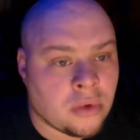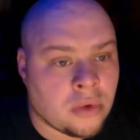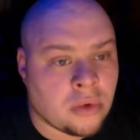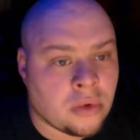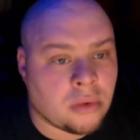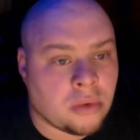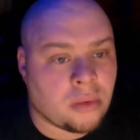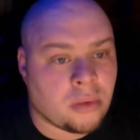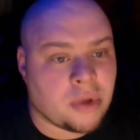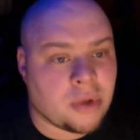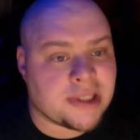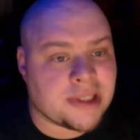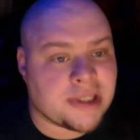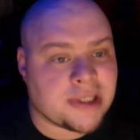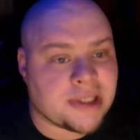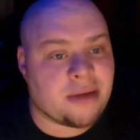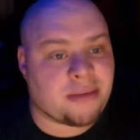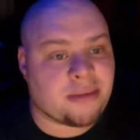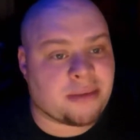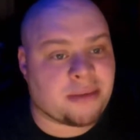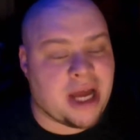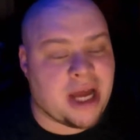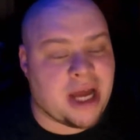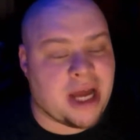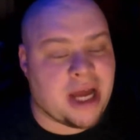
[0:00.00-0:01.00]
What is up,
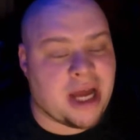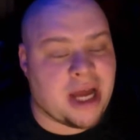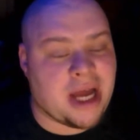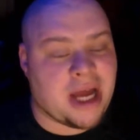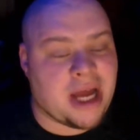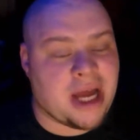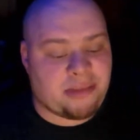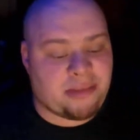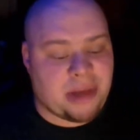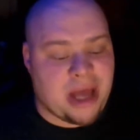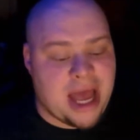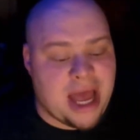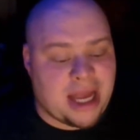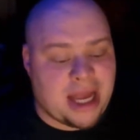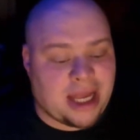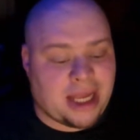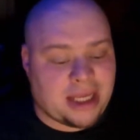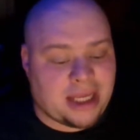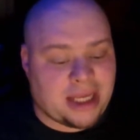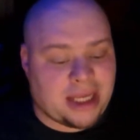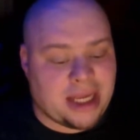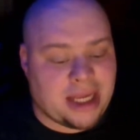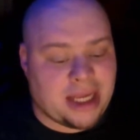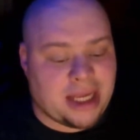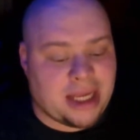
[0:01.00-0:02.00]
guys? Back
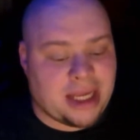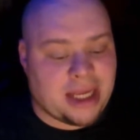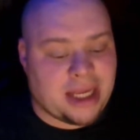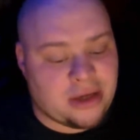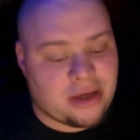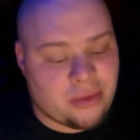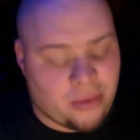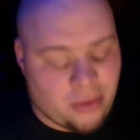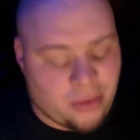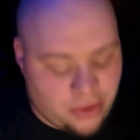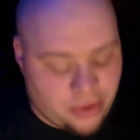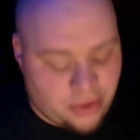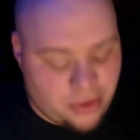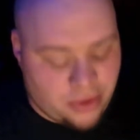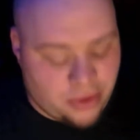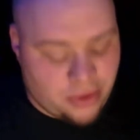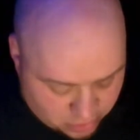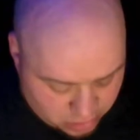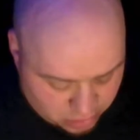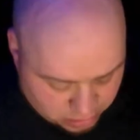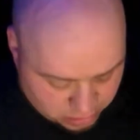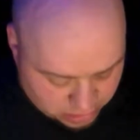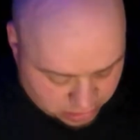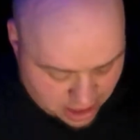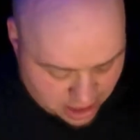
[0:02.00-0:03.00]
again with another
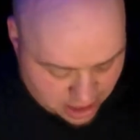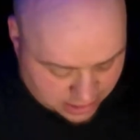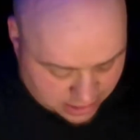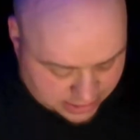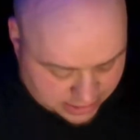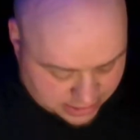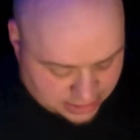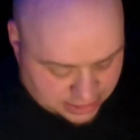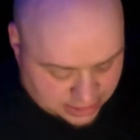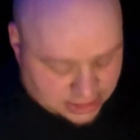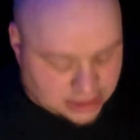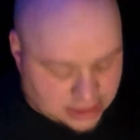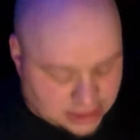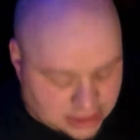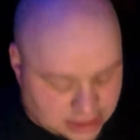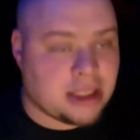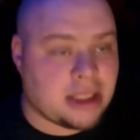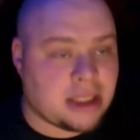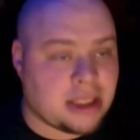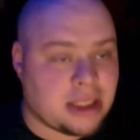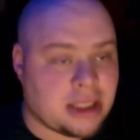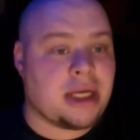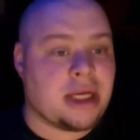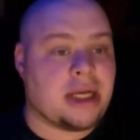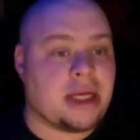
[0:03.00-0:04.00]
unboxing
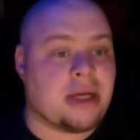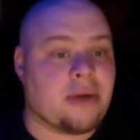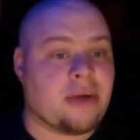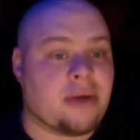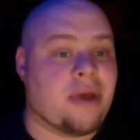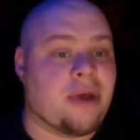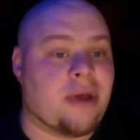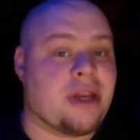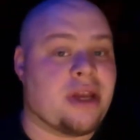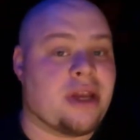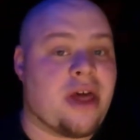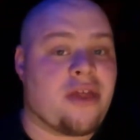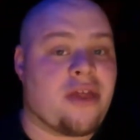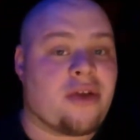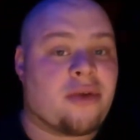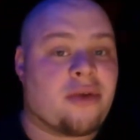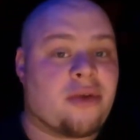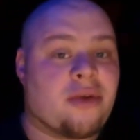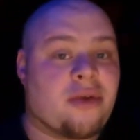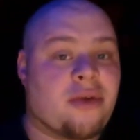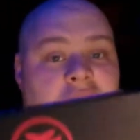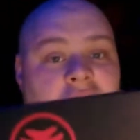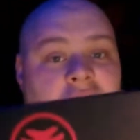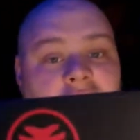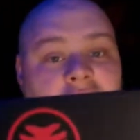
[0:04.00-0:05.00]
with another
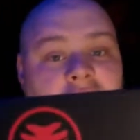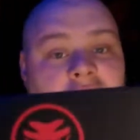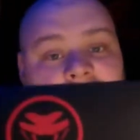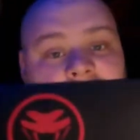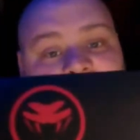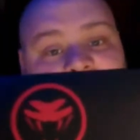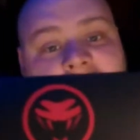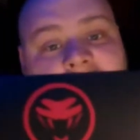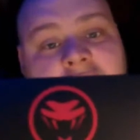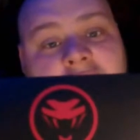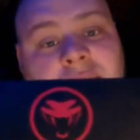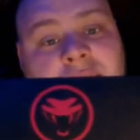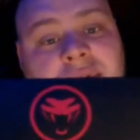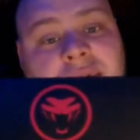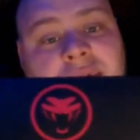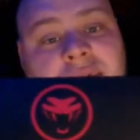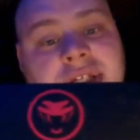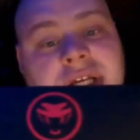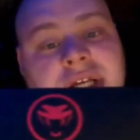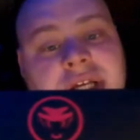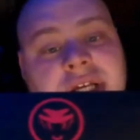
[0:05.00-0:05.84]
product from vipertek.